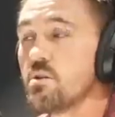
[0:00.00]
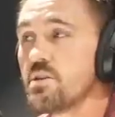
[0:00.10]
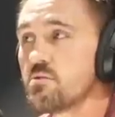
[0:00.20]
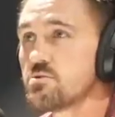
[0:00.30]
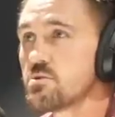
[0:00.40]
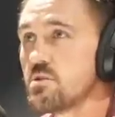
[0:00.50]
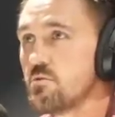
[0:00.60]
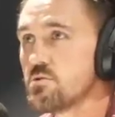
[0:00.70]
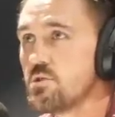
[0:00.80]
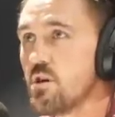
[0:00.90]
I think it was it
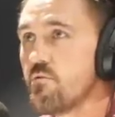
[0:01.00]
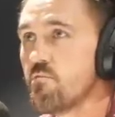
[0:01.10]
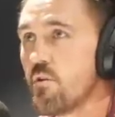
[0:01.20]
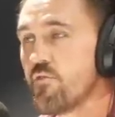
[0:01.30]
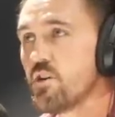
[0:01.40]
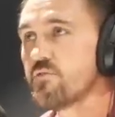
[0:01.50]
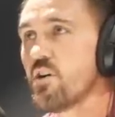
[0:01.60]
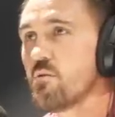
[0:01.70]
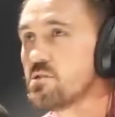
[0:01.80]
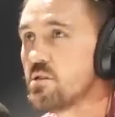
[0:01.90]
was no. My first
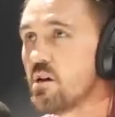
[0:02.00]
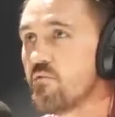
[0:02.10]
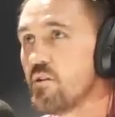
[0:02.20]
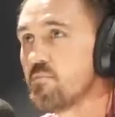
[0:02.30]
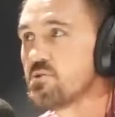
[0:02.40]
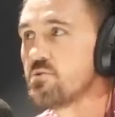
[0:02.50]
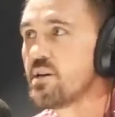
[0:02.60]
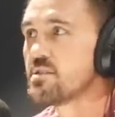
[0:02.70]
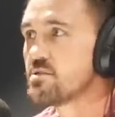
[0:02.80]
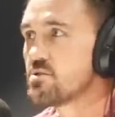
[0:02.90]
fight was in November
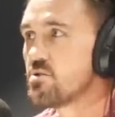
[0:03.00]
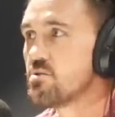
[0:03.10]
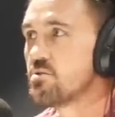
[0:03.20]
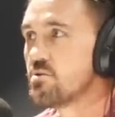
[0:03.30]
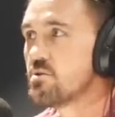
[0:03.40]
2002.